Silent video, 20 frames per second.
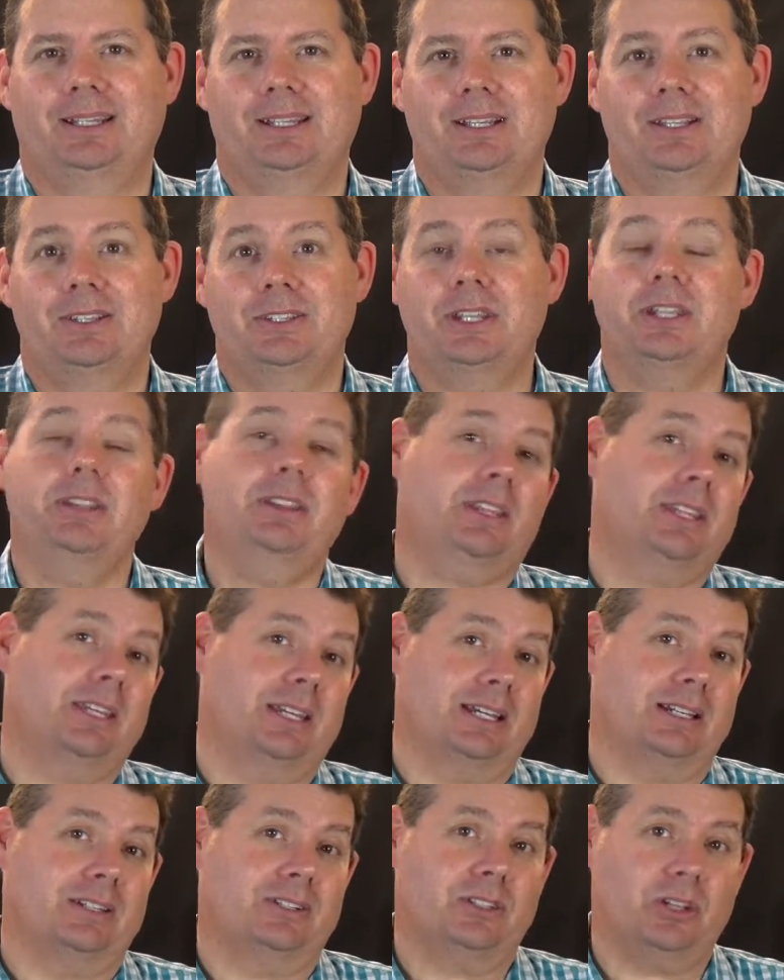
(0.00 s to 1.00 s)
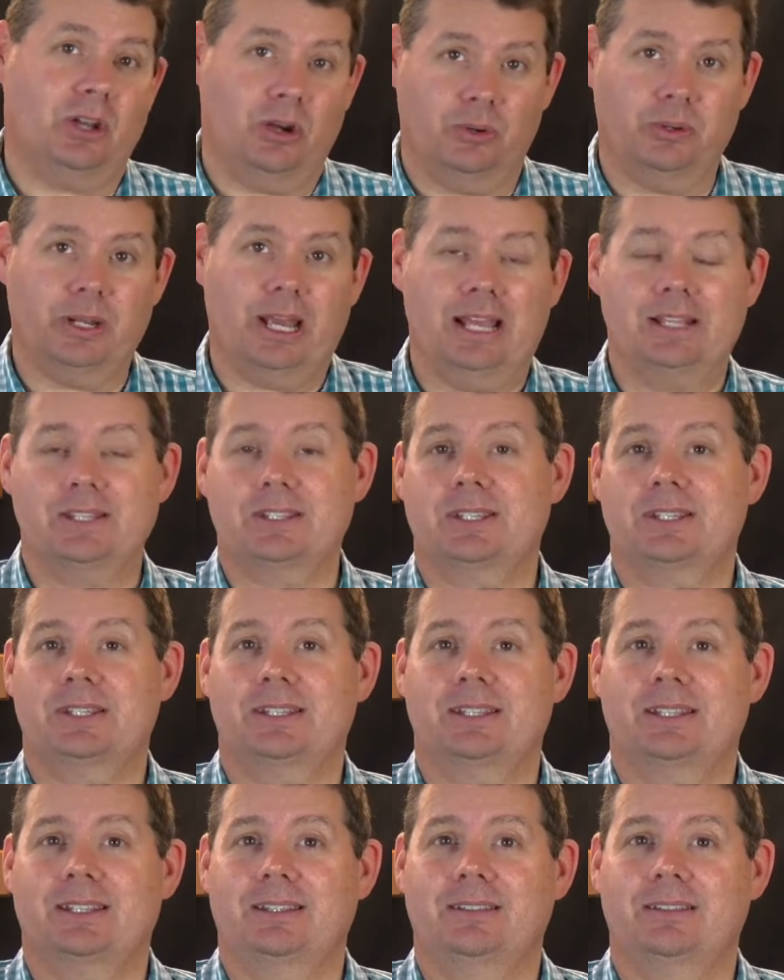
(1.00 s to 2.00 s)
Cynthia told us
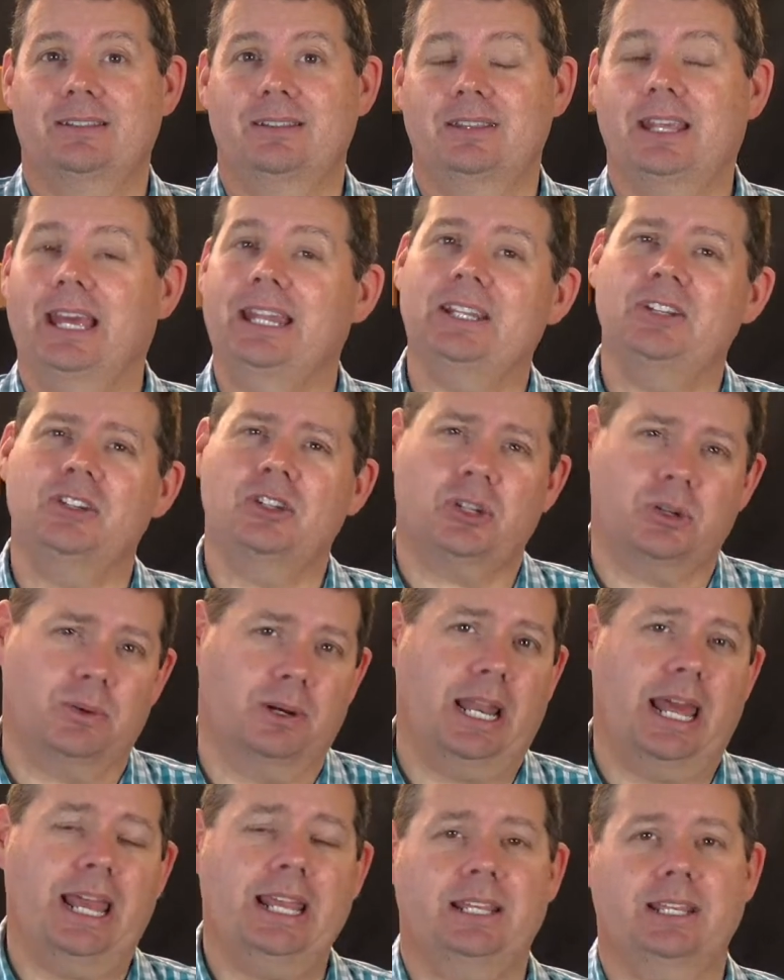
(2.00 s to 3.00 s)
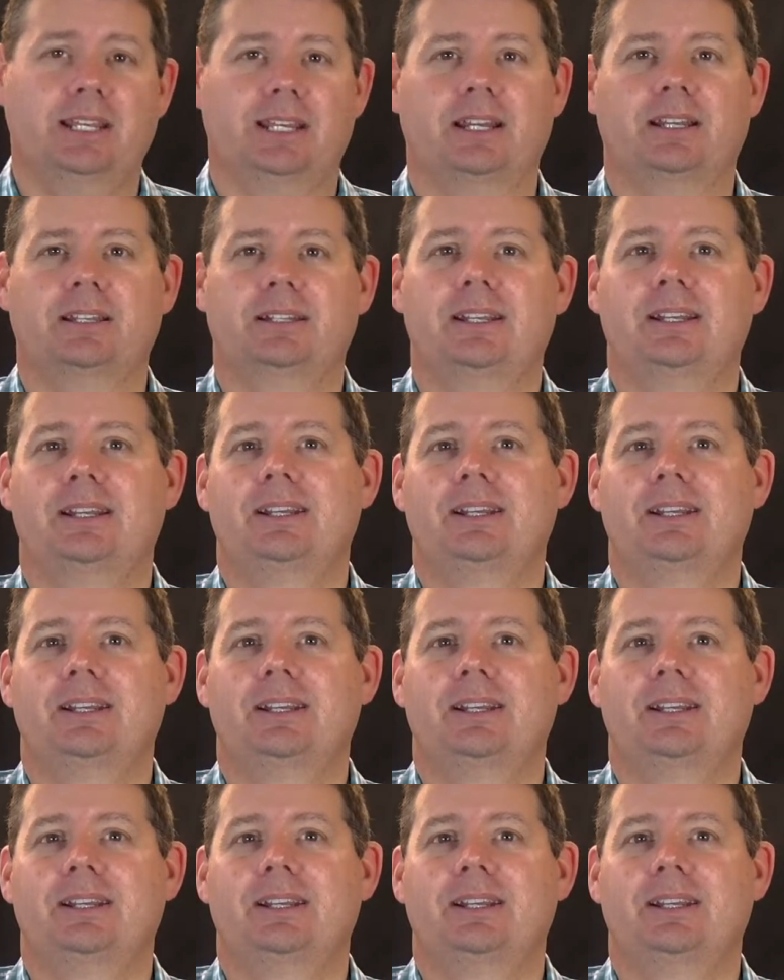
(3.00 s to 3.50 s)
that in Sri Lanka,